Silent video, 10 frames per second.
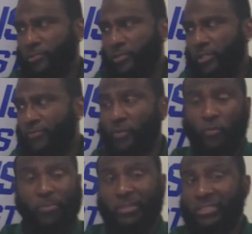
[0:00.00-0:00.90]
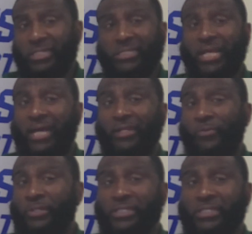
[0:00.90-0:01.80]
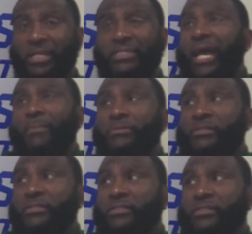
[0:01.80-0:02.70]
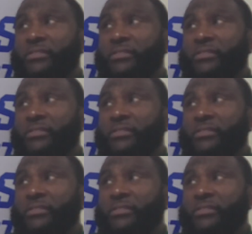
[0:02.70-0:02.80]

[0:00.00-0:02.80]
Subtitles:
If the woman's deciding when the sex happens,